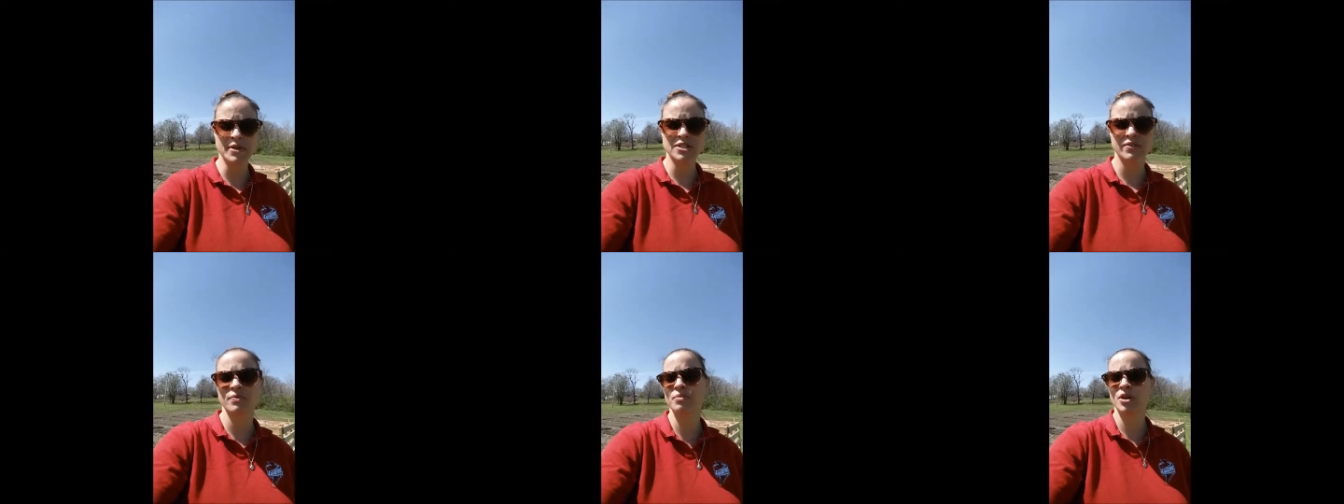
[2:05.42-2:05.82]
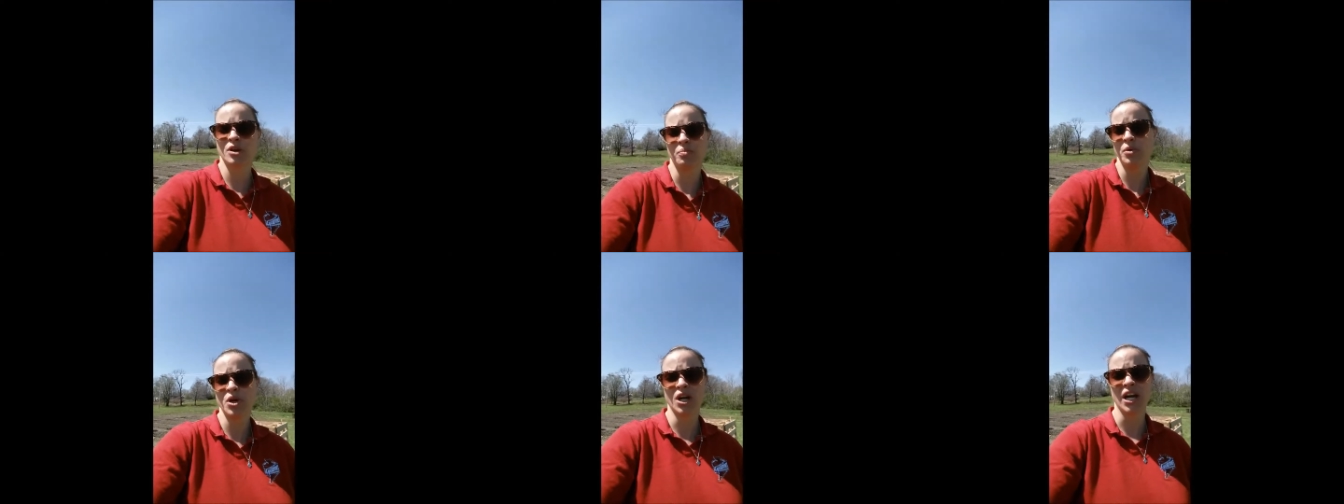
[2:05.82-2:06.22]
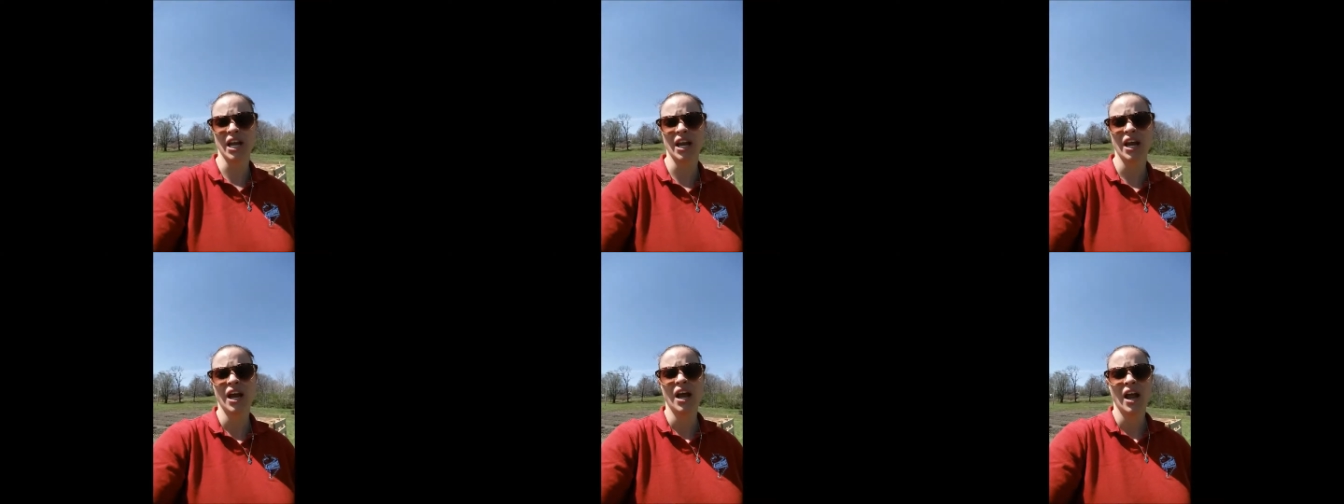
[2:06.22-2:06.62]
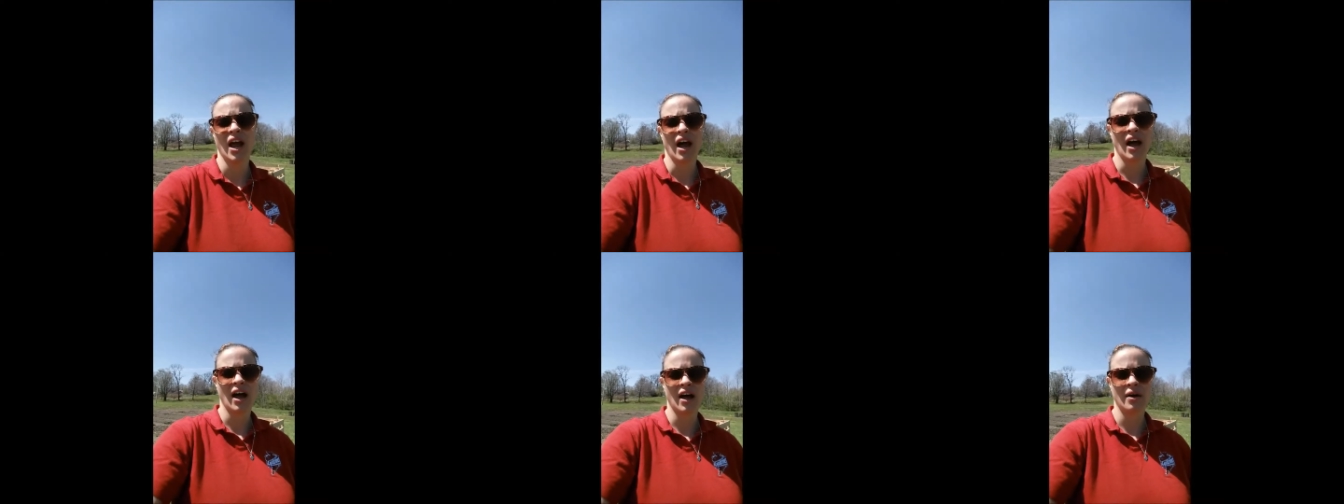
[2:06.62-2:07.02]
members from the community.
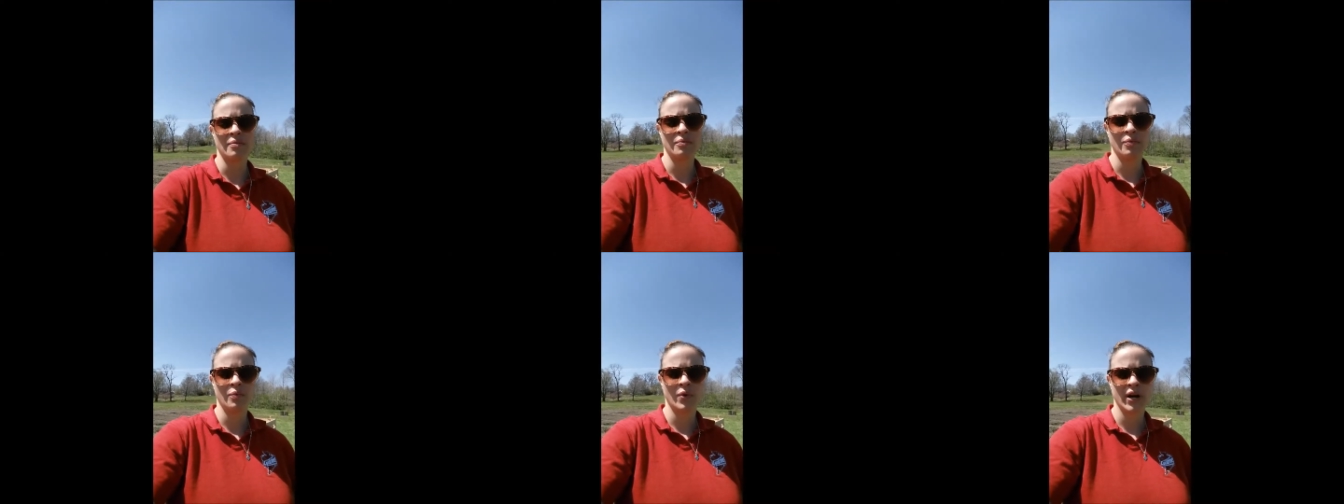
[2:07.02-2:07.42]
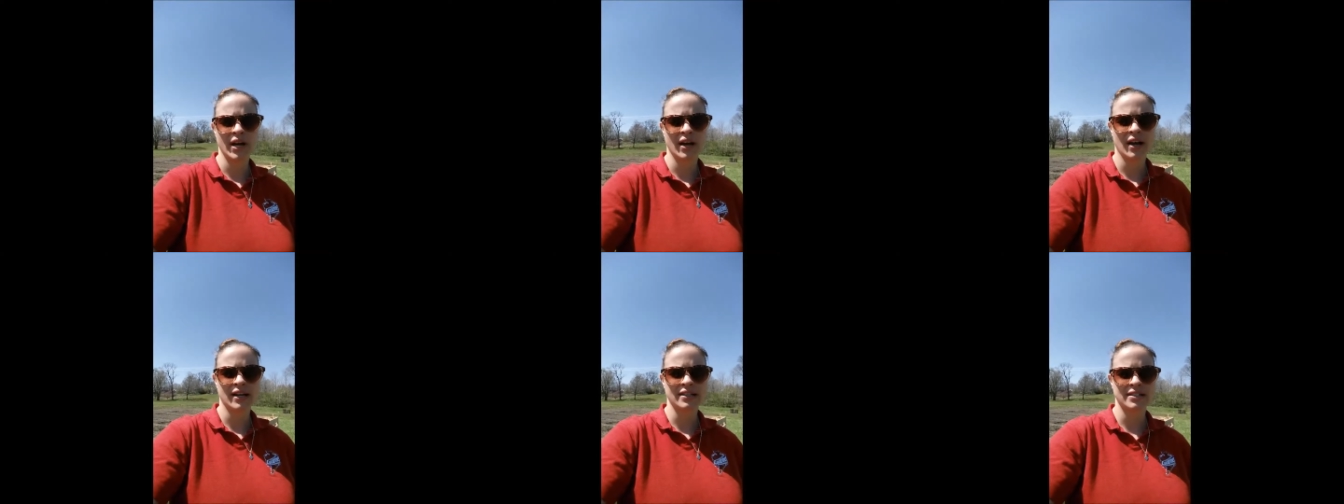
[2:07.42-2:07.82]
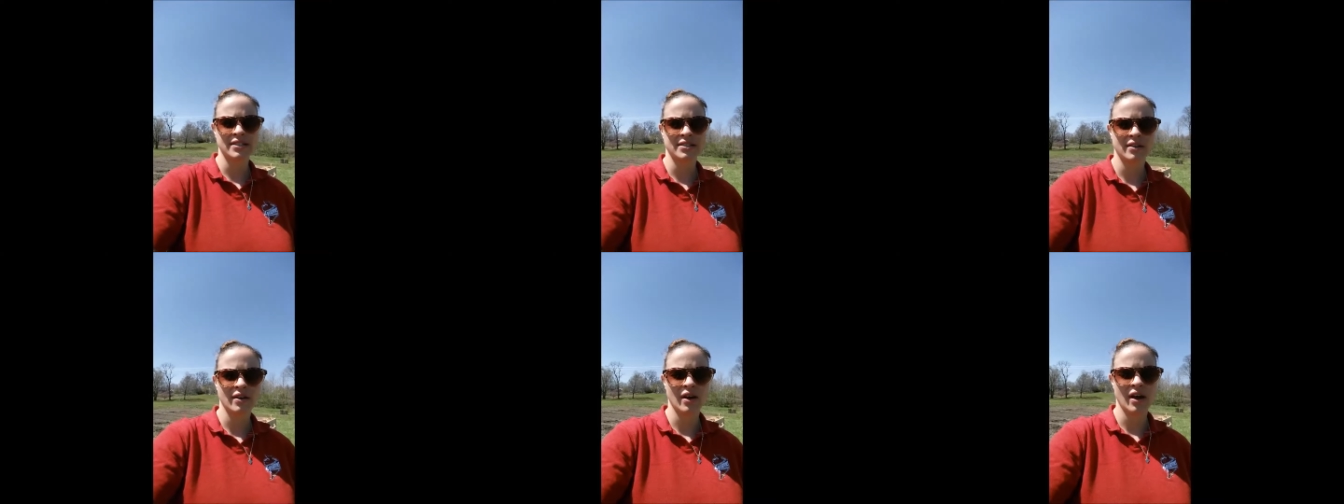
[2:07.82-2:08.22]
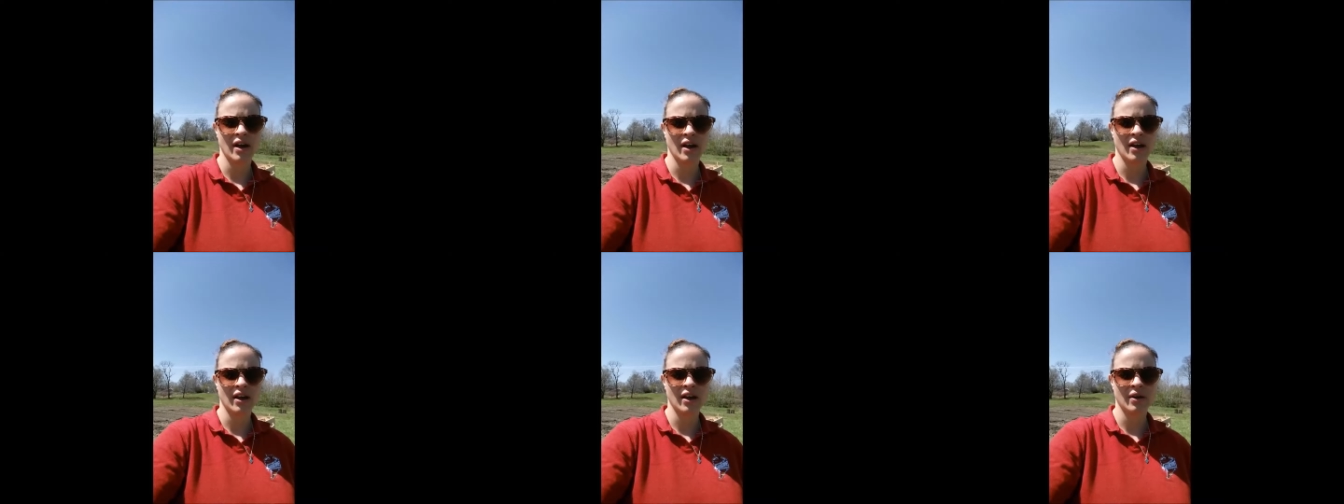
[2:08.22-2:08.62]
Um, we got
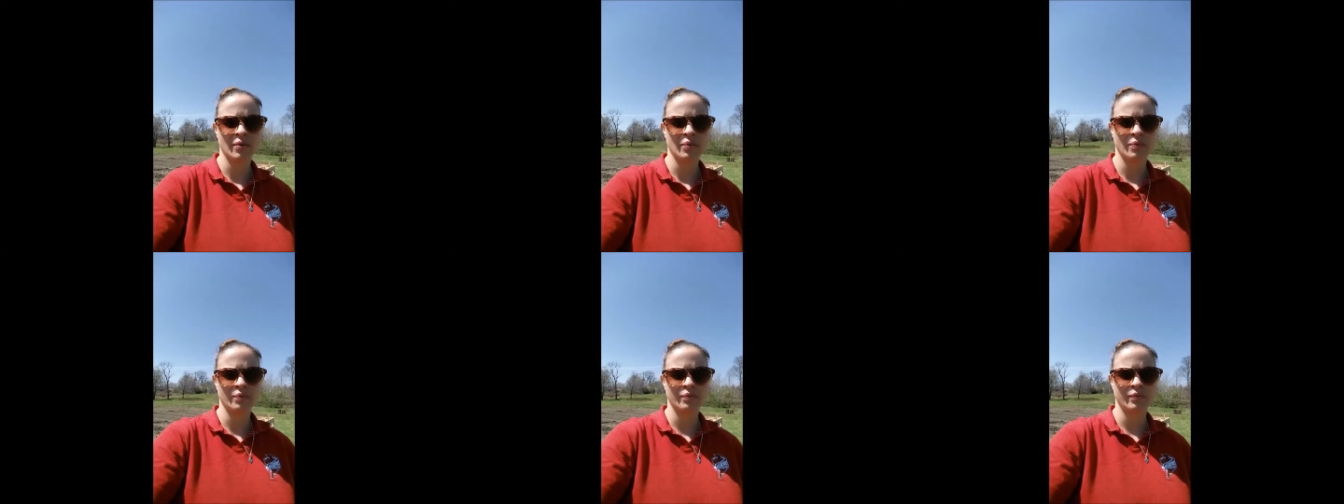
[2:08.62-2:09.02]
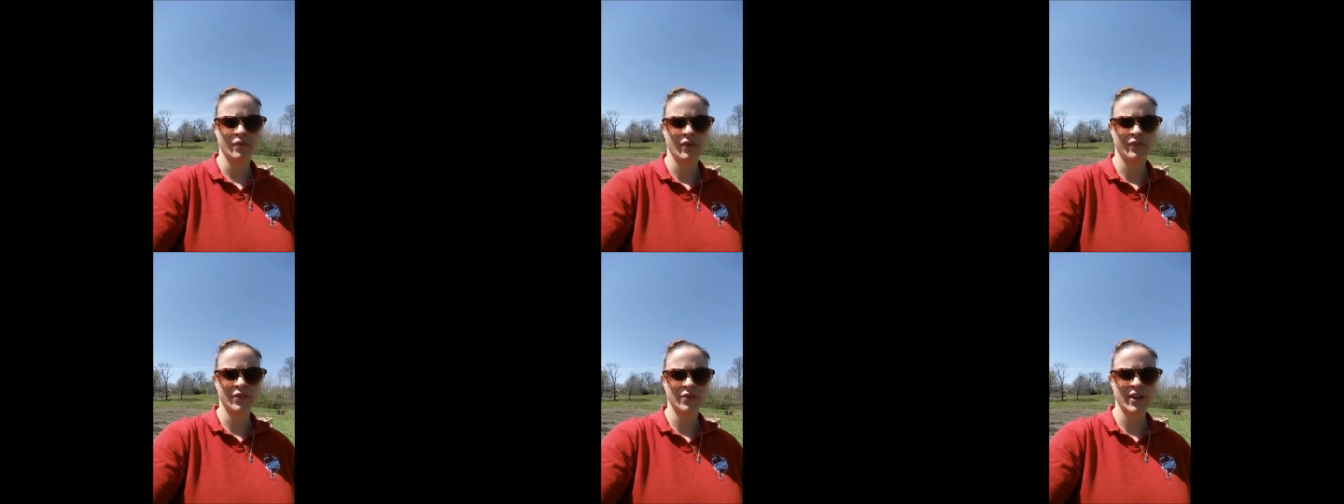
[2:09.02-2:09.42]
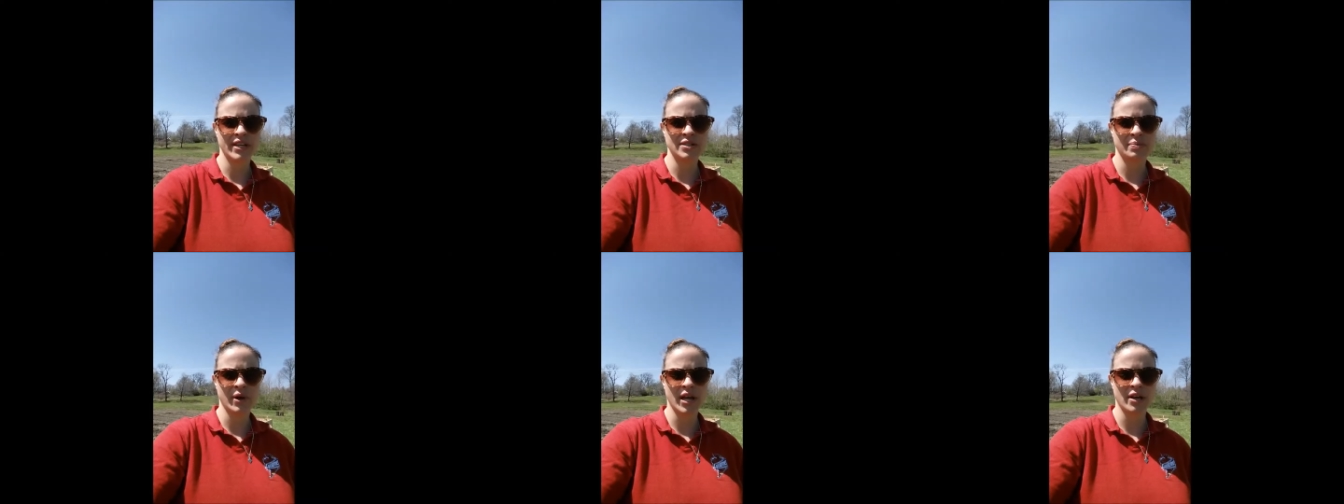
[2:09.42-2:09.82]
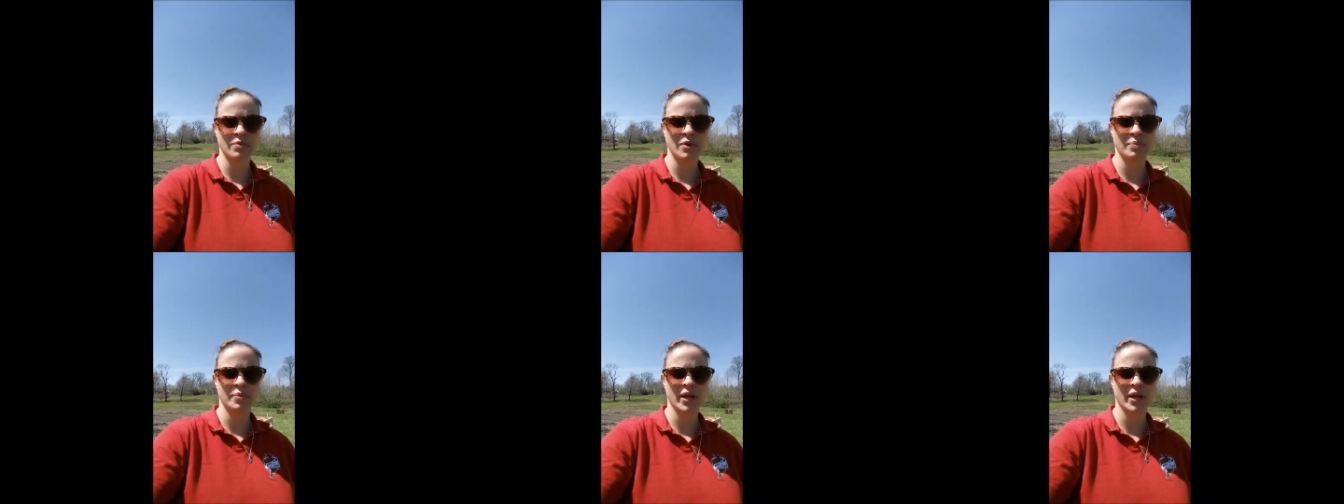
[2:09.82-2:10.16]
uh, a few things planted.